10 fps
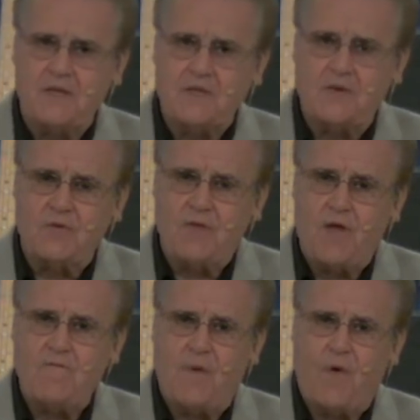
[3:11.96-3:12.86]
So
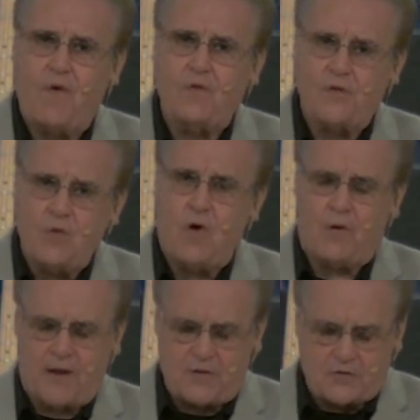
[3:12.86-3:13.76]
therefore, you
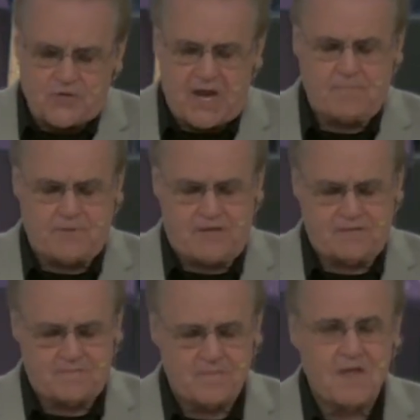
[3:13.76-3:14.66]
are a
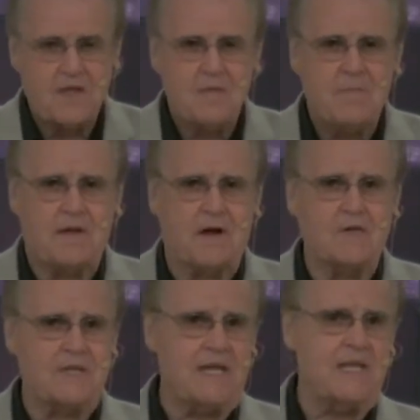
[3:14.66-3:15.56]
champion
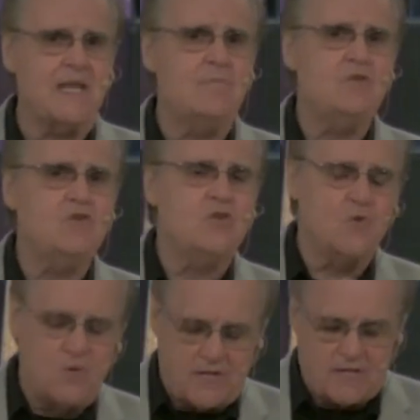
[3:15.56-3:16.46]
because in him you
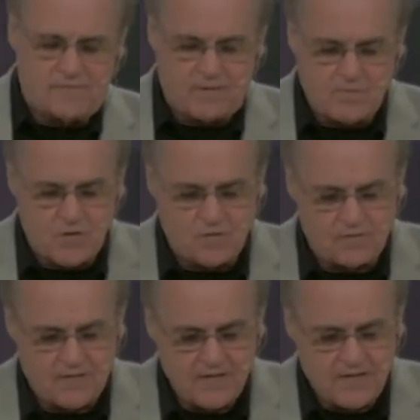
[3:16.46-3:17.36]
do live and
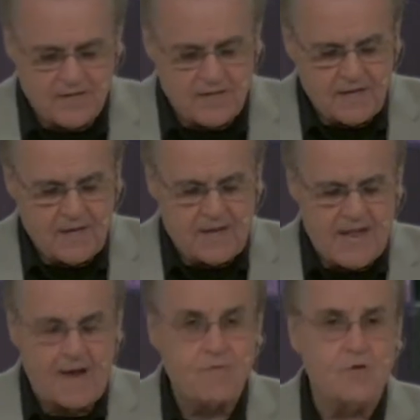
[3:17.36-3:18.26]
move
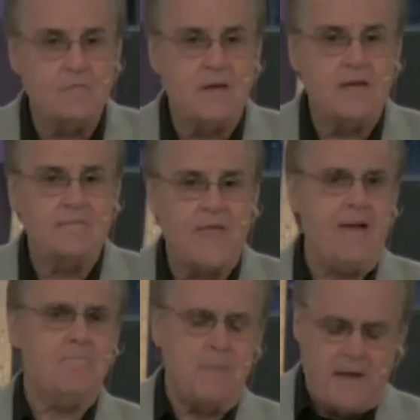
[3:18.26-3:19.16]
and have your being.
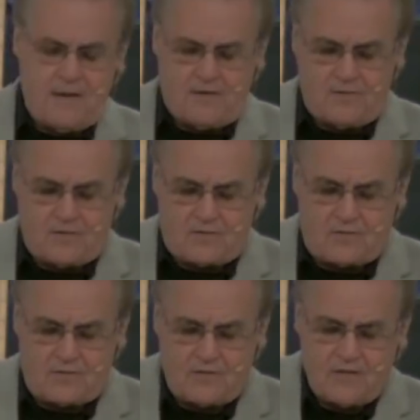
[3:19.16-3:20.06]
That
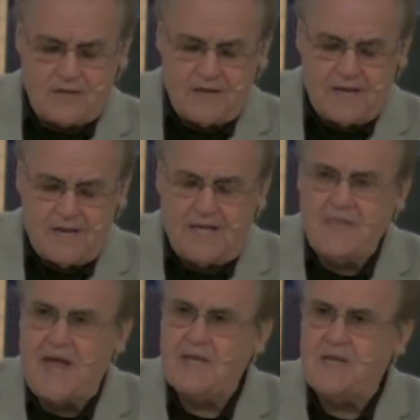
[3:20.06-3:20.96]
means in
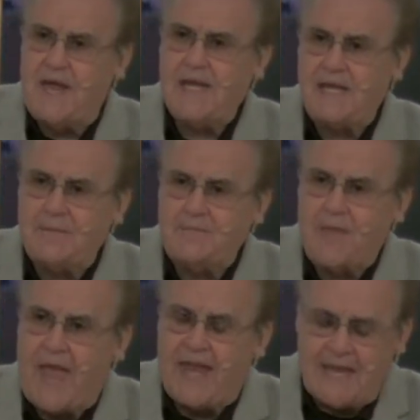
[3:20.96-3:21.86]
that
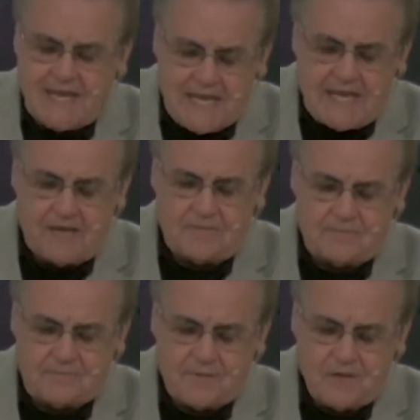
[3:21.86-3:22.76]
name and in
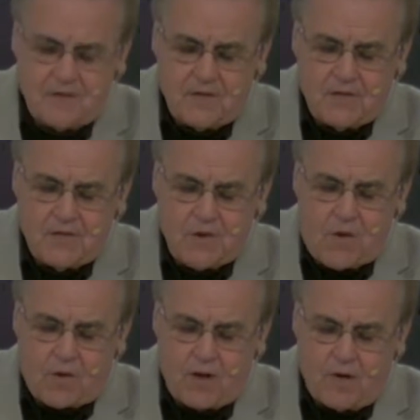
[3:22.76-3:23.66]
him,
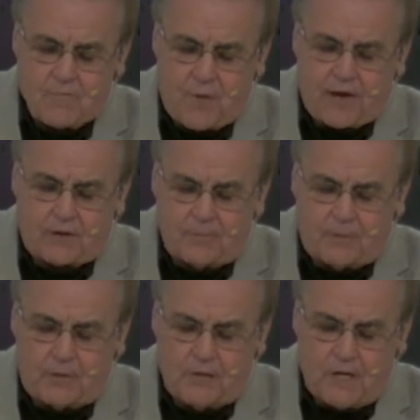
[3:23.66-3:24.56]
you are
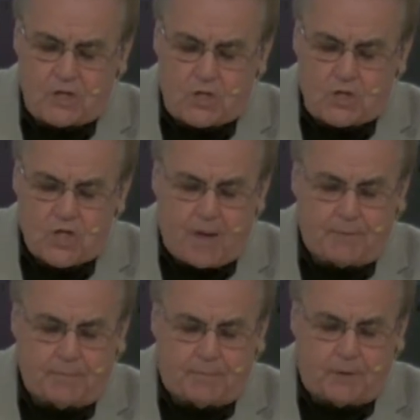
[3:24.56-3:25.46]
unbreakable,
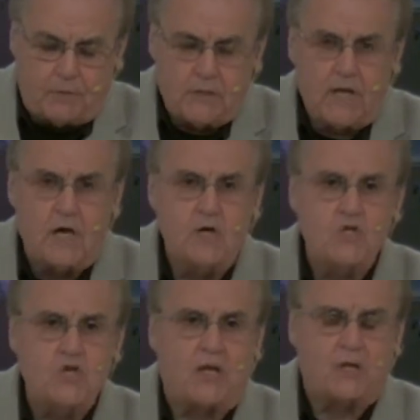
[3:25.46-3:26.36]
unstoppable, and
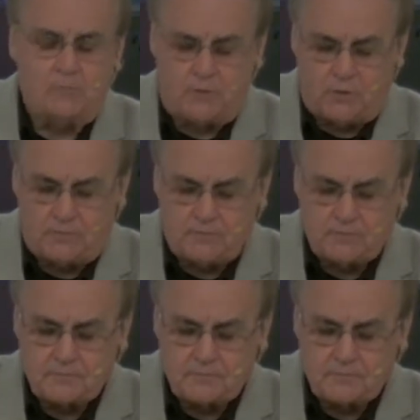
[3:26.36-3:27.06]
unshakable.